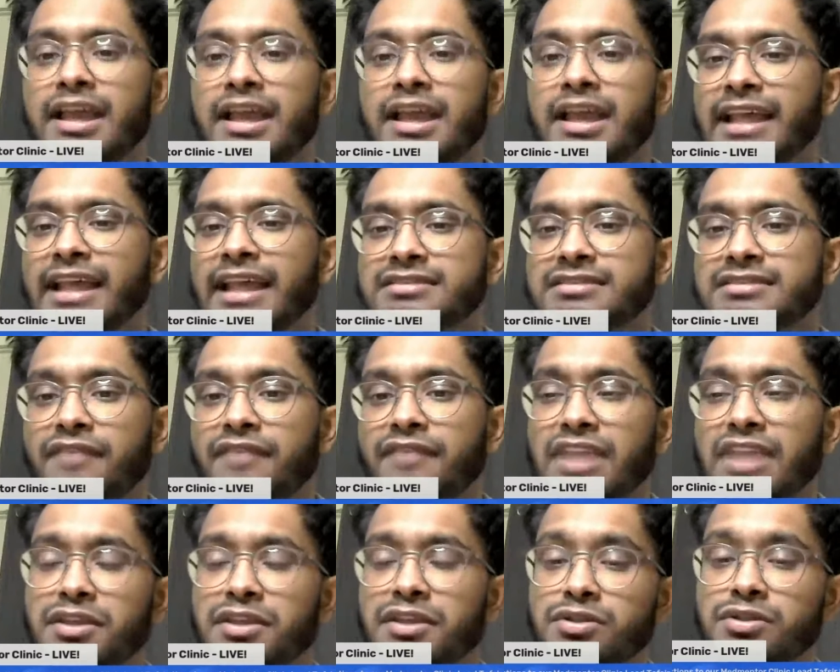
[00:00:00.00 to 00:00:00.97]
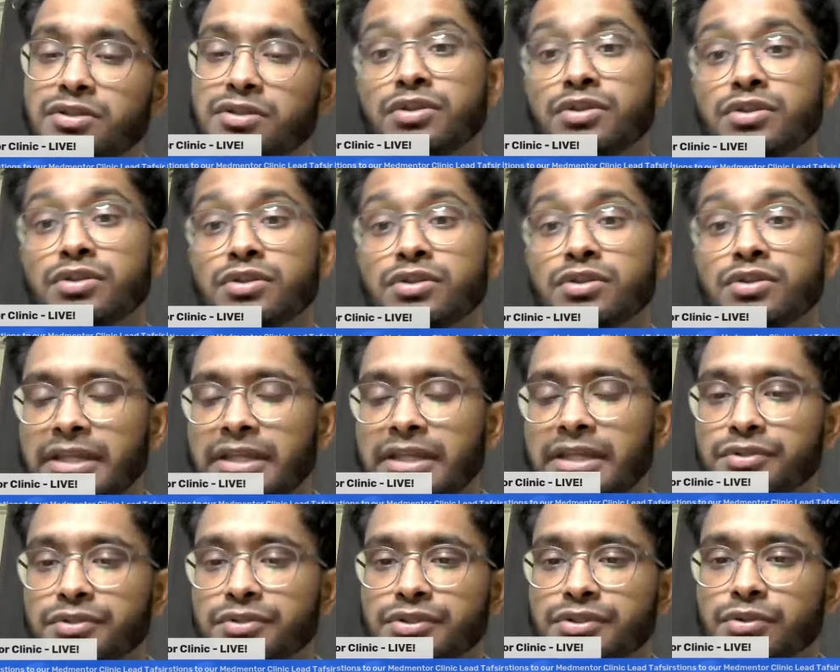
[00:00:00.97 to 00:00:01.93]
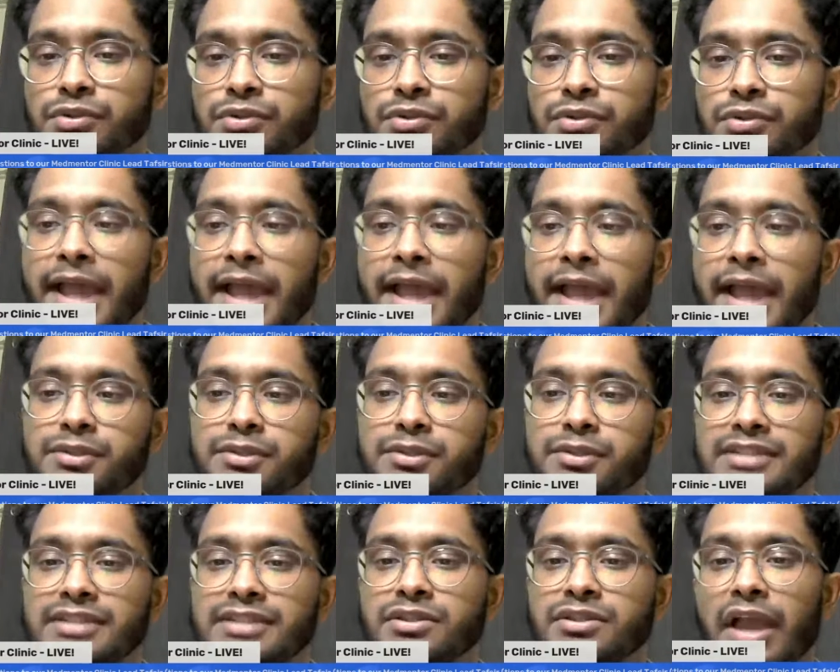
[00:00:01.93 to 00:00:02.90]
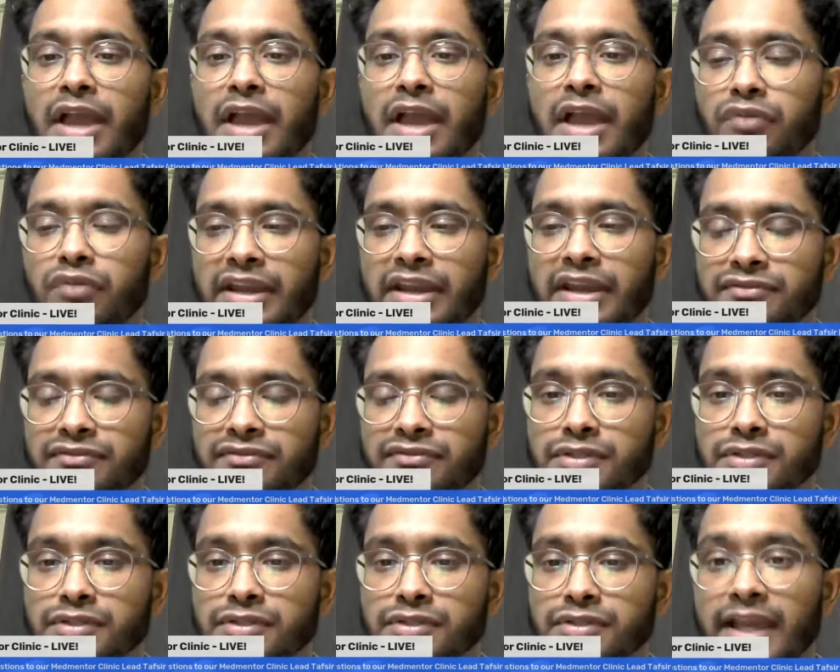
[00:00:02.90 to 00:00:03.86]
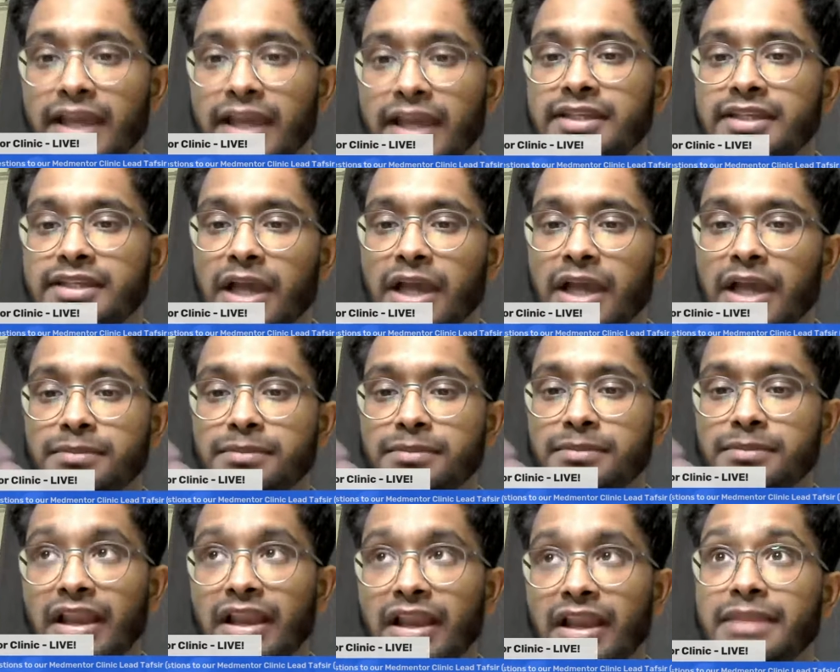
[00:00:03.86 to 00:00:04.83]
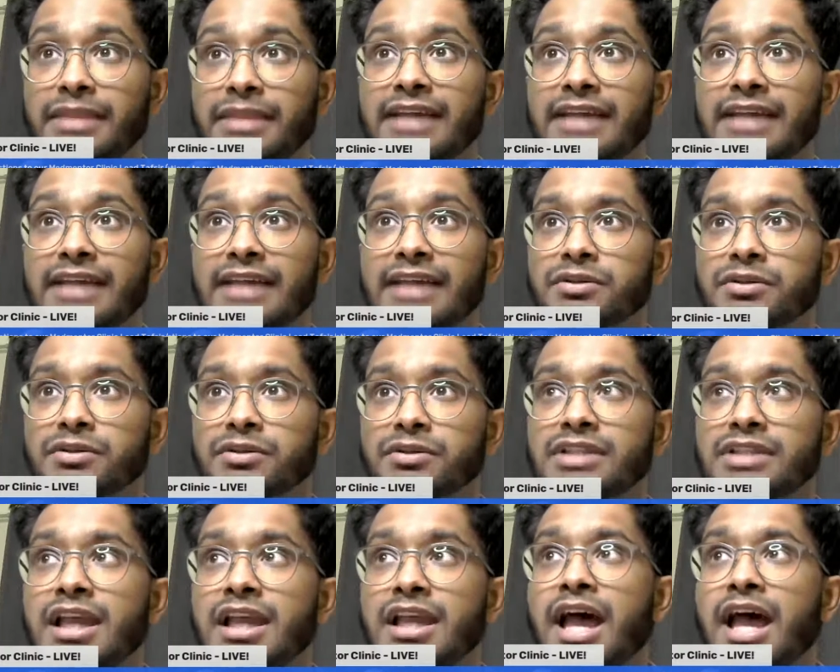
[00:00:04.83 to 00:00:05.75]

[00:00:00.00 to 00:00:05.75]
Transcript: And that's stuff that you do throughout medical school, as well as in your F1, F2 year to help develop that skills.